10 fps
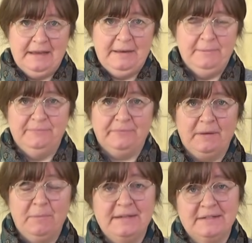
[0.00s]
a
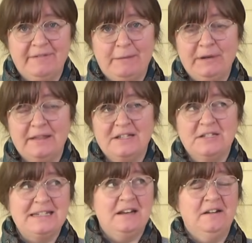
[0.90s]
piece of fabric and they
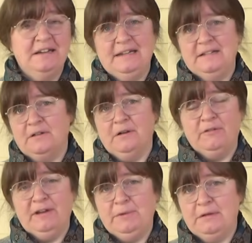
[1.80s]
just didn't iron it and it's got a
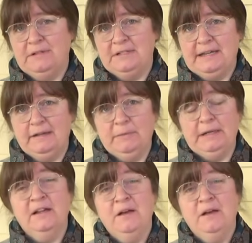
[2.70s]
great big crease down the middle.